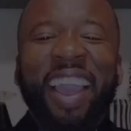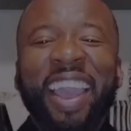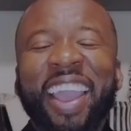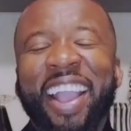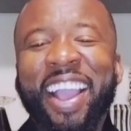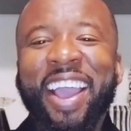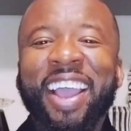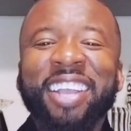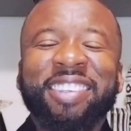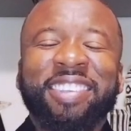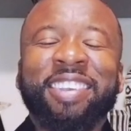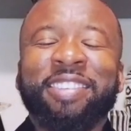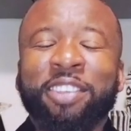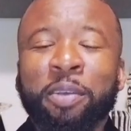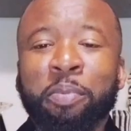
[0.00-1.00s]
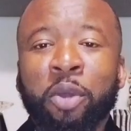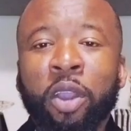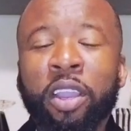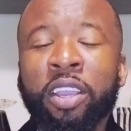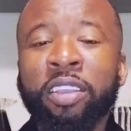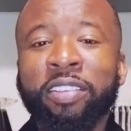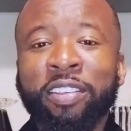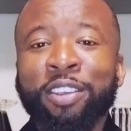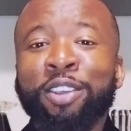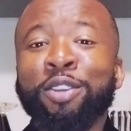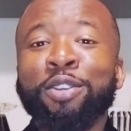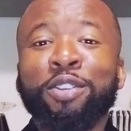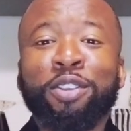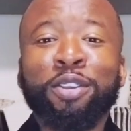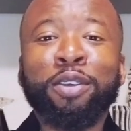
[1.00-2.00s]
guys, it's your boy Issa
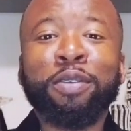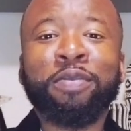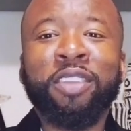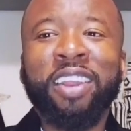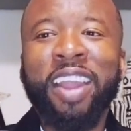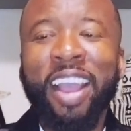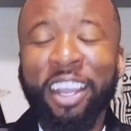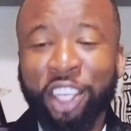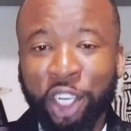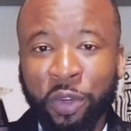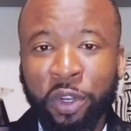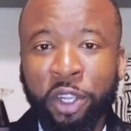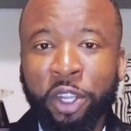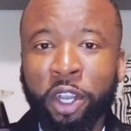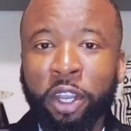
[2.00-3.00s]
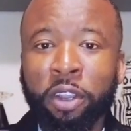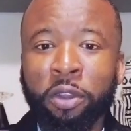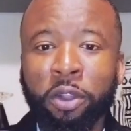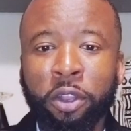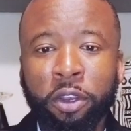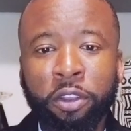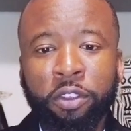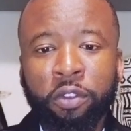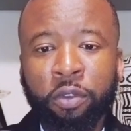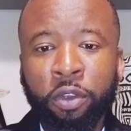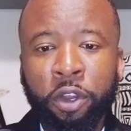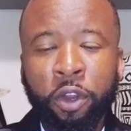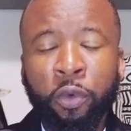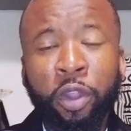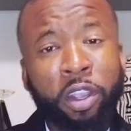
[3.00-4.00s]
Yusuf, the Nigerian cologne connoisseur.
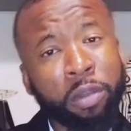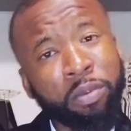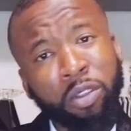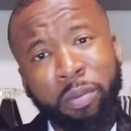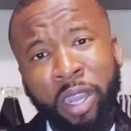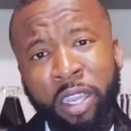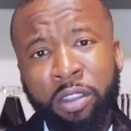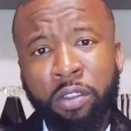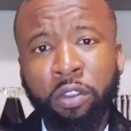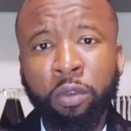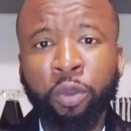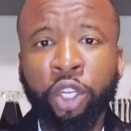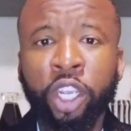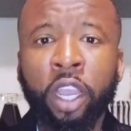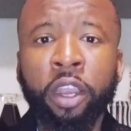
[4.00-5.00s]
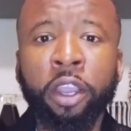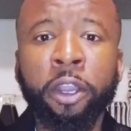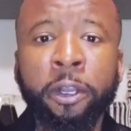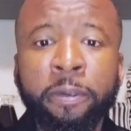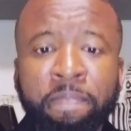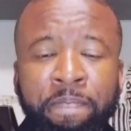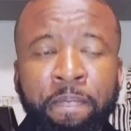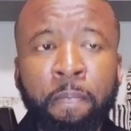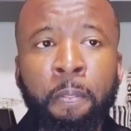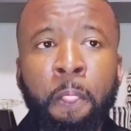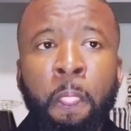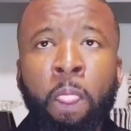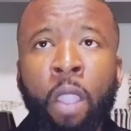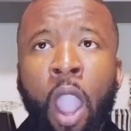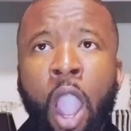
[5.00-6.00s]
Welcome to my YouTube channel.
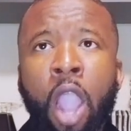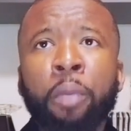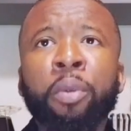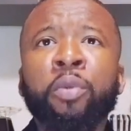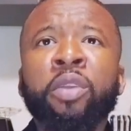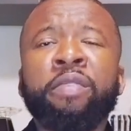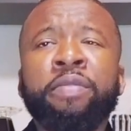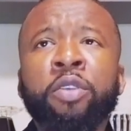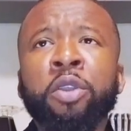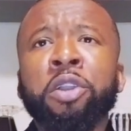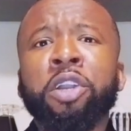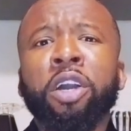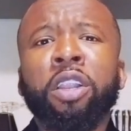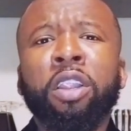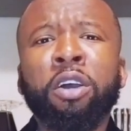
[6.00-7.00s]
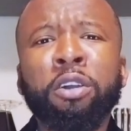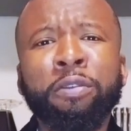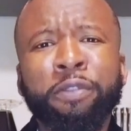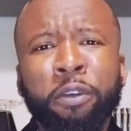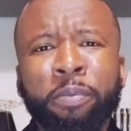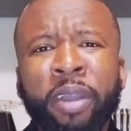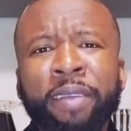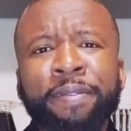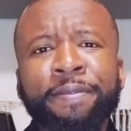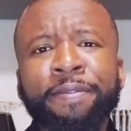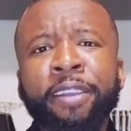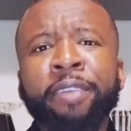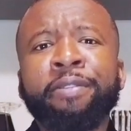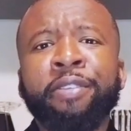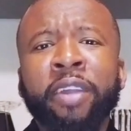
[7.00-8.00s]
I'll be reviewing cologne for my
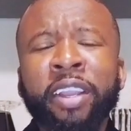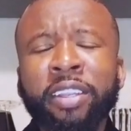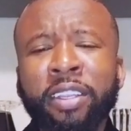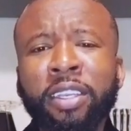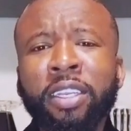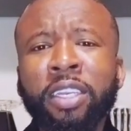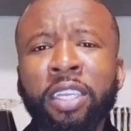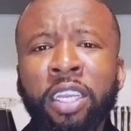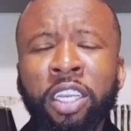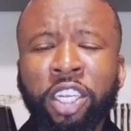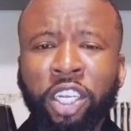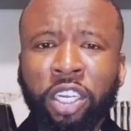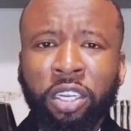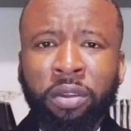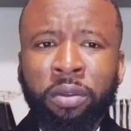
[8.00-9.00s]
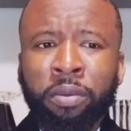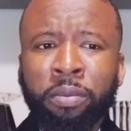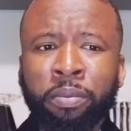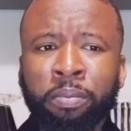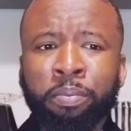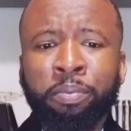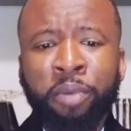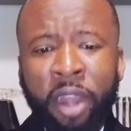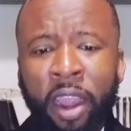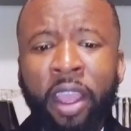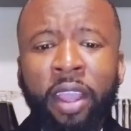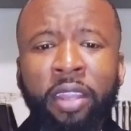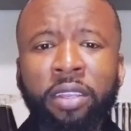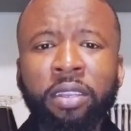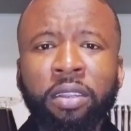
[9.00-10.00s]
favorite niche
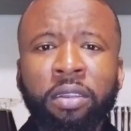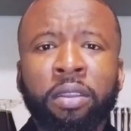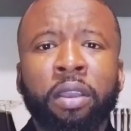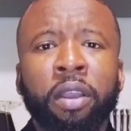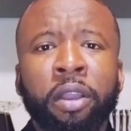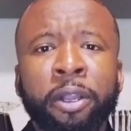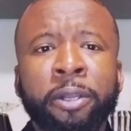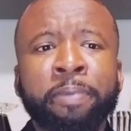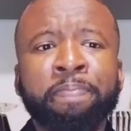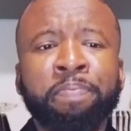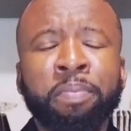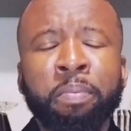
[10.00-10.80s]
brand, um,